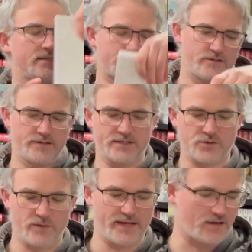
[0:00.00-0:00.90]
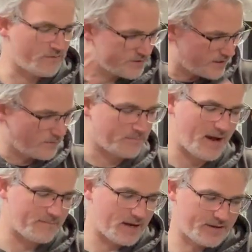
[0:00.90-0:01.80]
So this week, obviously, with
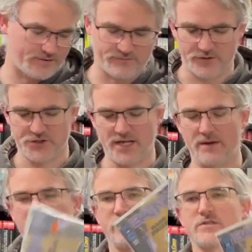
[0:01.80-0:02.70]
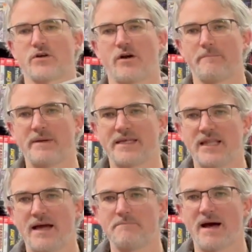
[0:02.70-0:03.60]
Batman the First Night, we've also got
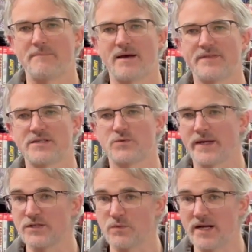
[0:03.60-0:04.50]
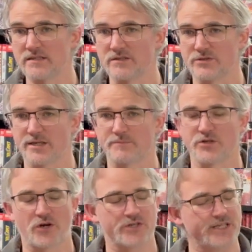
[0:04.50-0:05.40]
mainline Batman this week as well. So Chip
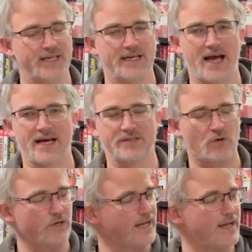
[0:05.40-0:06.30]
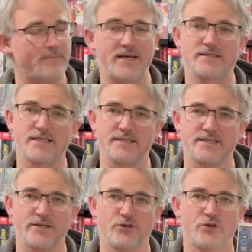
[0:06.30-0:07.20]
Zdarsky and Jorge Jimenez
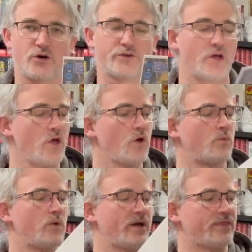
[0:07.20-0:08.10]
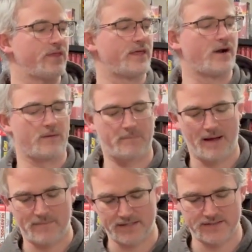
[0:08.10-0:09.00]
continuing on with their
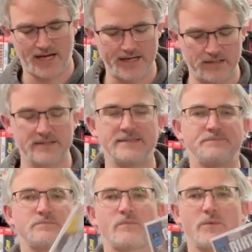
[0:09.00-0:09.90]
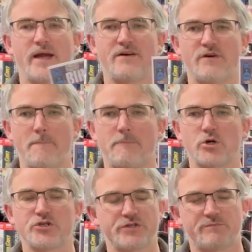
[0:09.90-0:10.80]
Batman title. We have
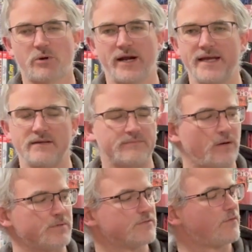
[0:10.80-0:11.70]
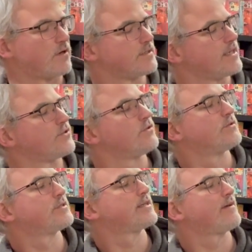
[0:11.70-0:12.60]
Birds of Prey up as far as issue
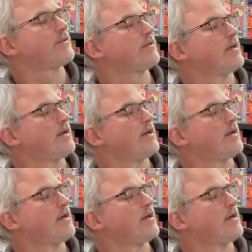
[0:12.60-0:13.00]
7.